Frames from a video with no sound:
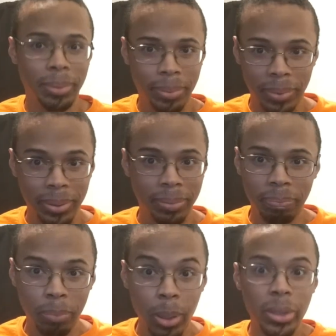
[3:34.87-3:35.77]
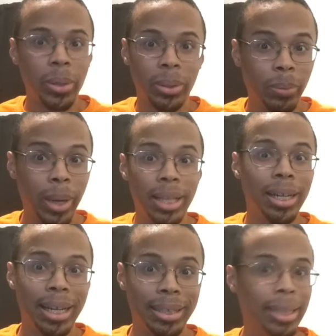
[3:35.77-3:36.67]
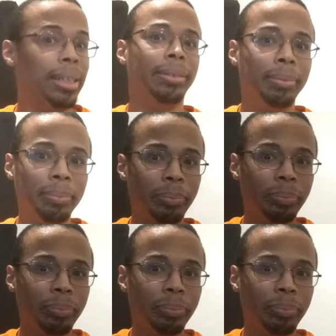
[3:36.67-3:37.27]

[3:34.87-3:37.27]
to, to push her the way that I did.